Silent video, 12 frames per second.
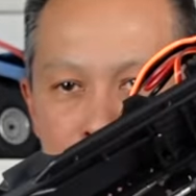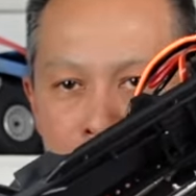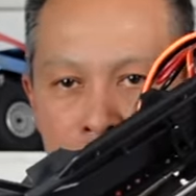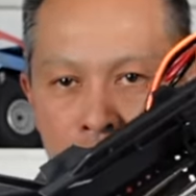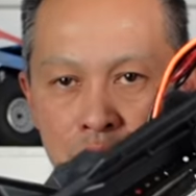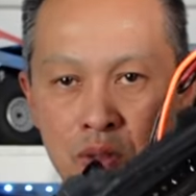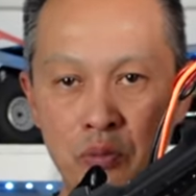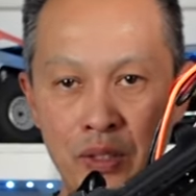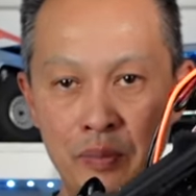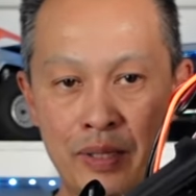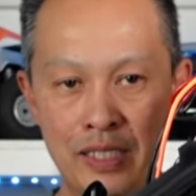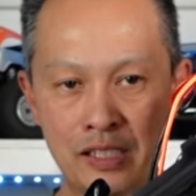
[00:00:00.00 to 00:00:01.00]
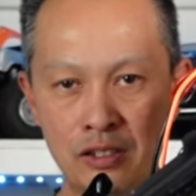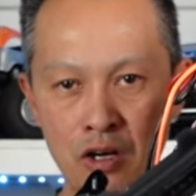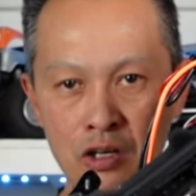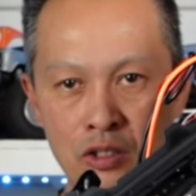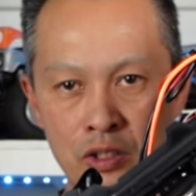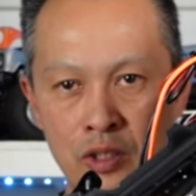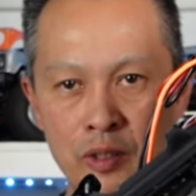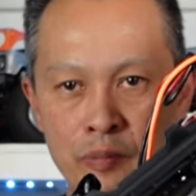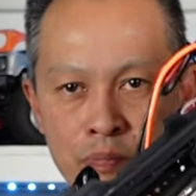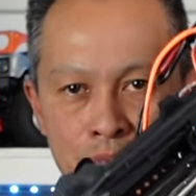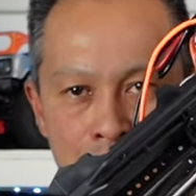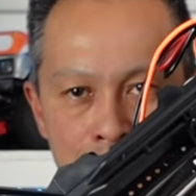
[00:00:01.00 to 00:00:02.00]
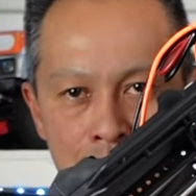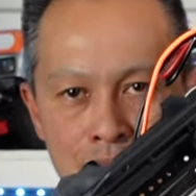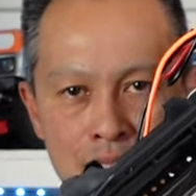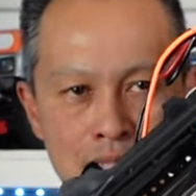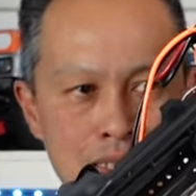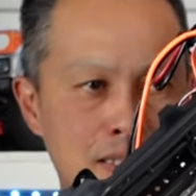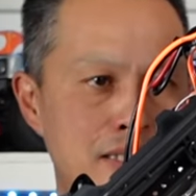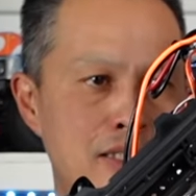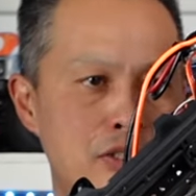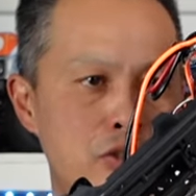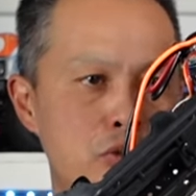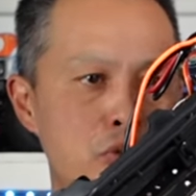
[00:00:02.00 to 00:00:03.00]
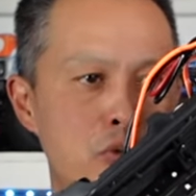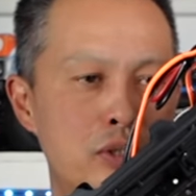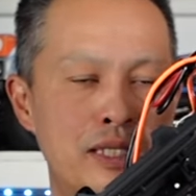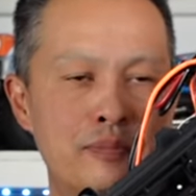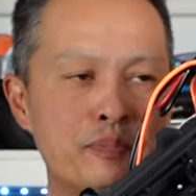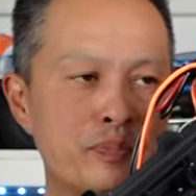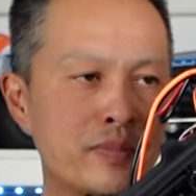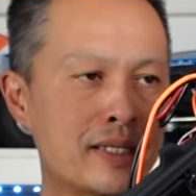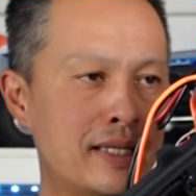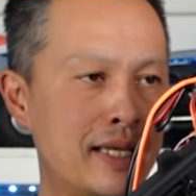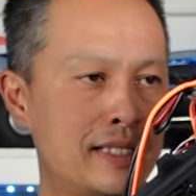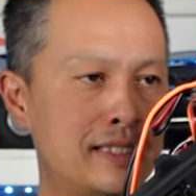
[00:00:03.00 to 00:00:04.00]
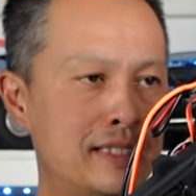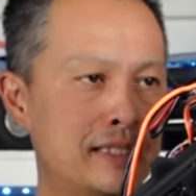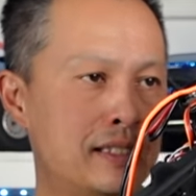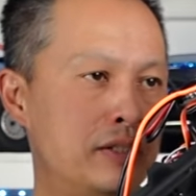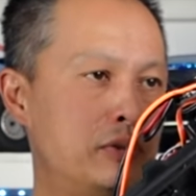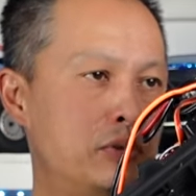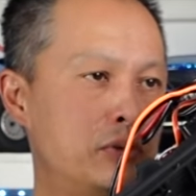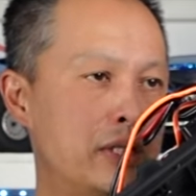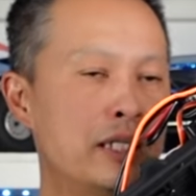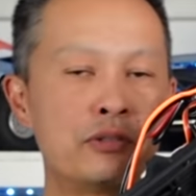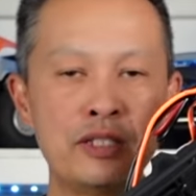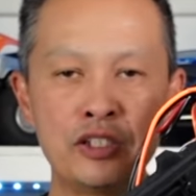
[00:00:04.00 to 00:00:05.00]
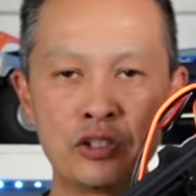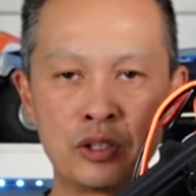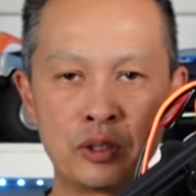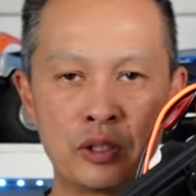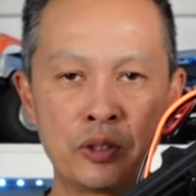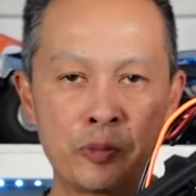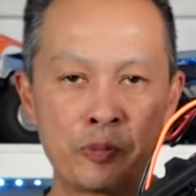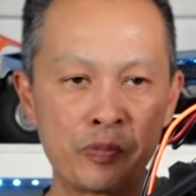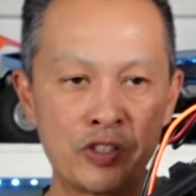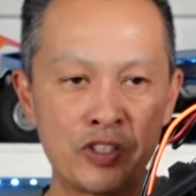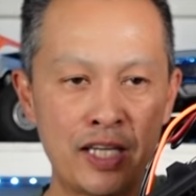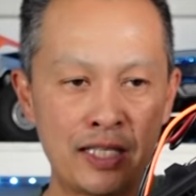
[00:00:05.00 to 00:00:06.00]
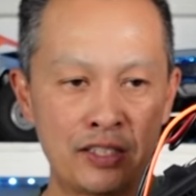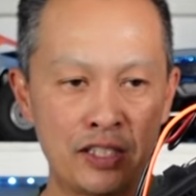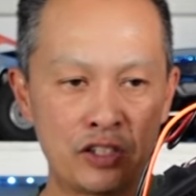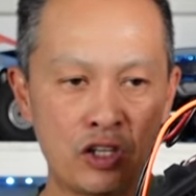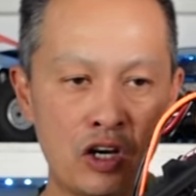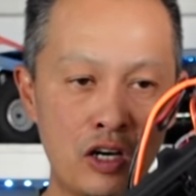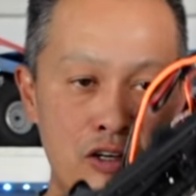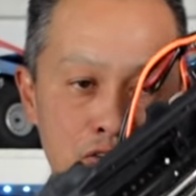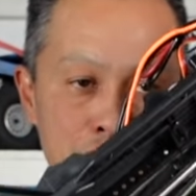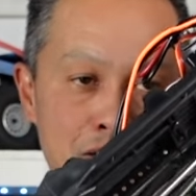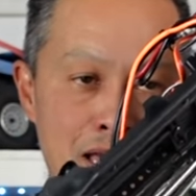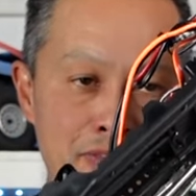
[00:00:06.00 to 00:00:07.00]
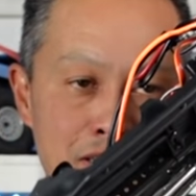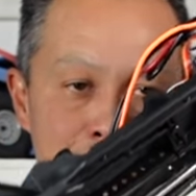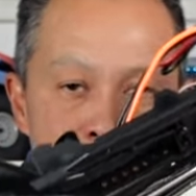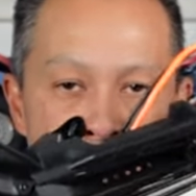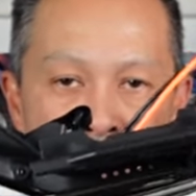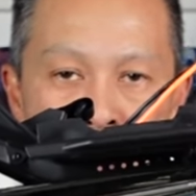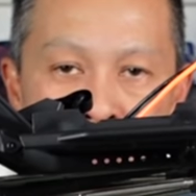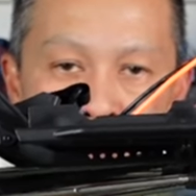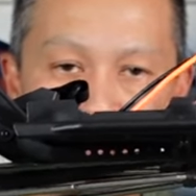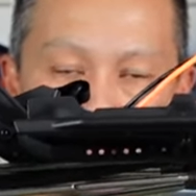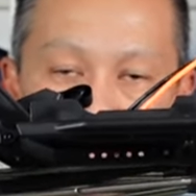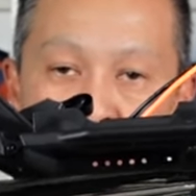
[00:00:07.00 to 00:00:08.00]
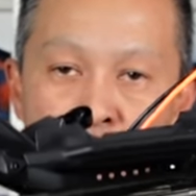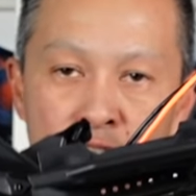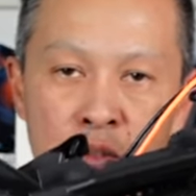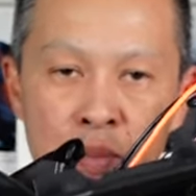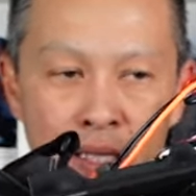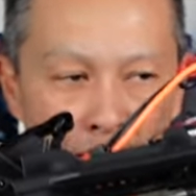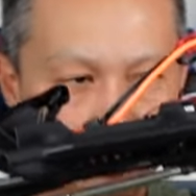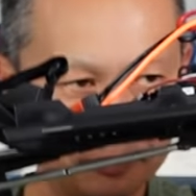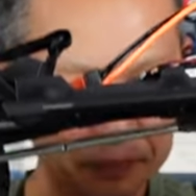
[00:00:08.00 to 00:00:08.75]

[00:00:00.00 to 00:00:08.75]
the wheelbase longer, you increase your chances of having stuck on your belly.